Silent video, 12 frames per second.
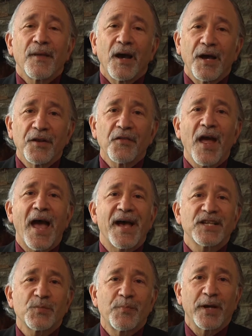Another
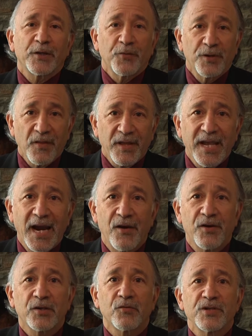aspect or another
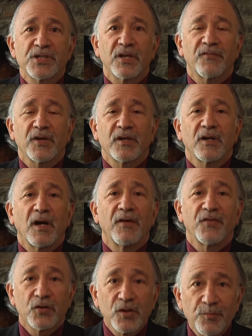characteristic
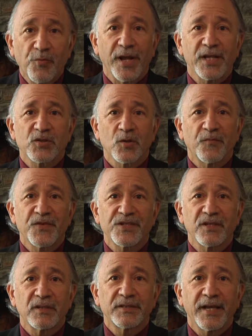of a good brainstorm
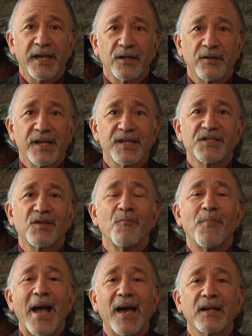facilitator is the
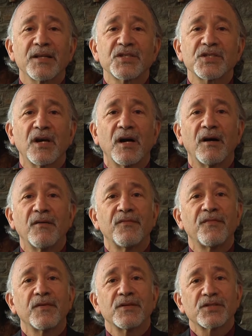balance
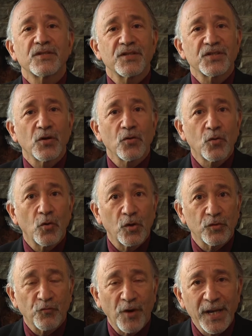of the
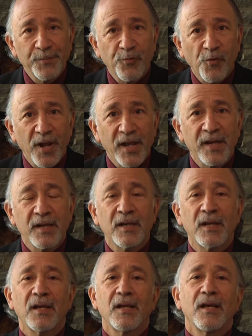so-called right
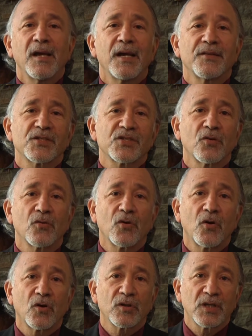brain and the
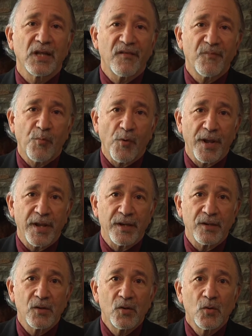so-called left
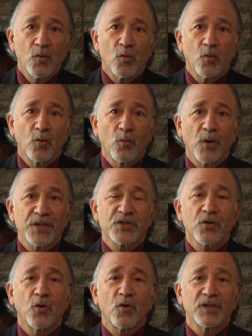brain, or what's
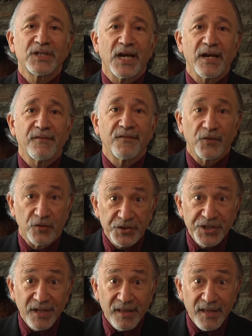called
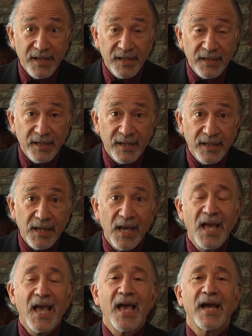divergent thinking
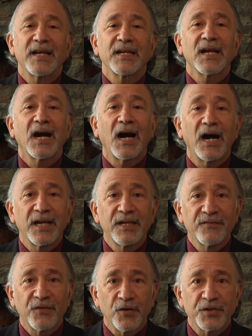and
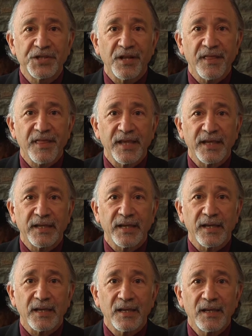convergent
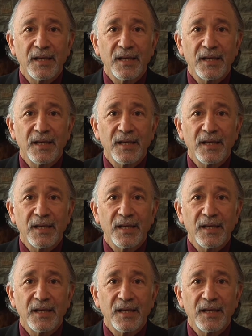thinking.